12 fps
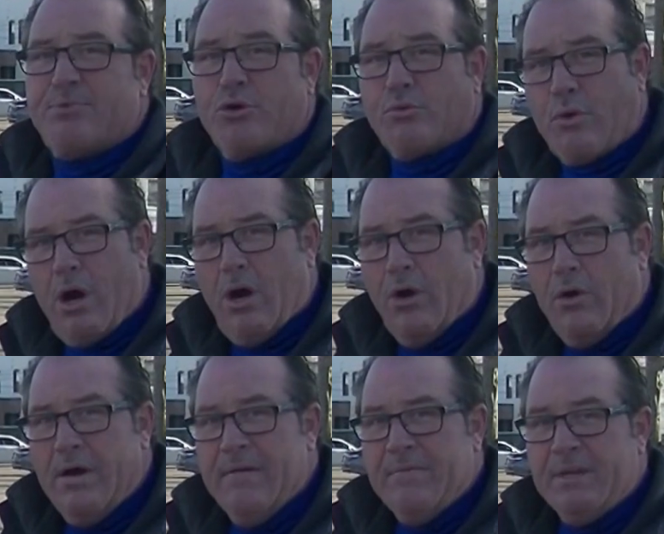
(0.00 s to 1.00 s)
per row,
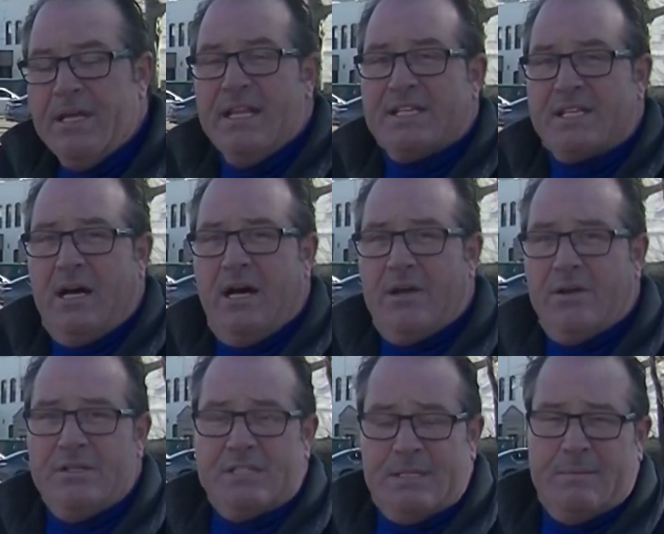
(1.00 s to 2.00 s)
it's
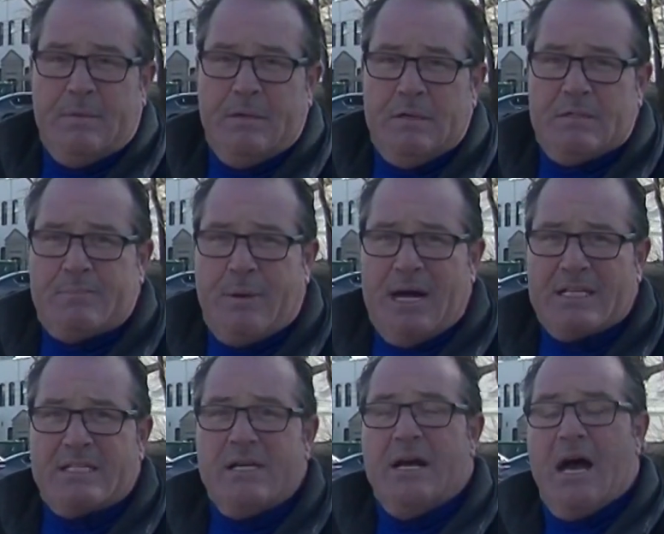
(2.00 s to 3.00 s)
100
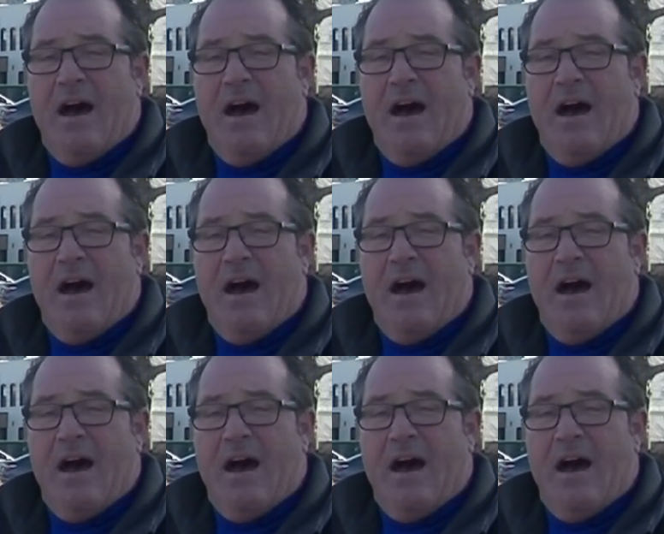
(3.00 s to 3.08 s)
spots